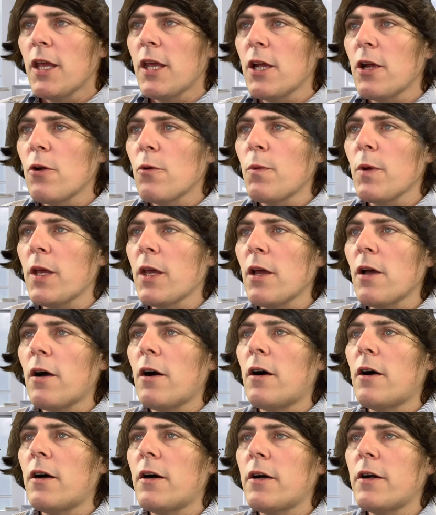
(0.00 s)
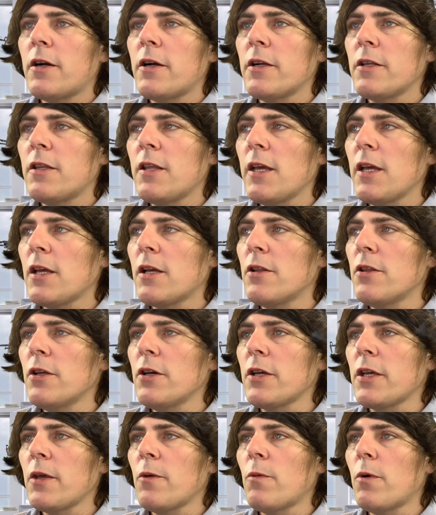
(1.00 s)
Here we are. Take a
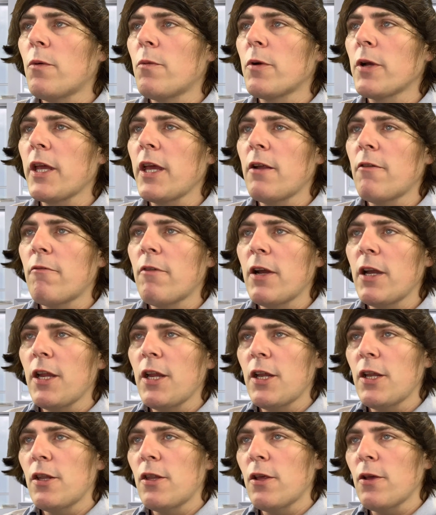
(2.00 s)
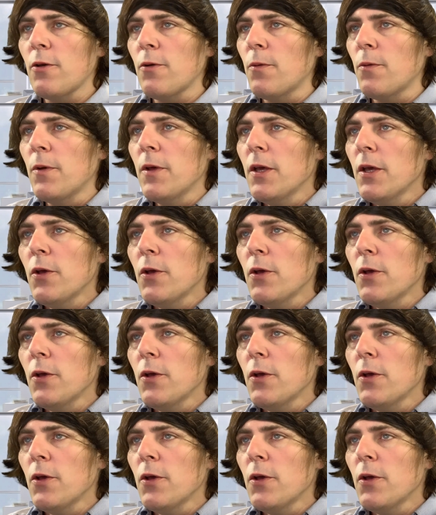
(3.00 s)
look at what we're getting ready to do.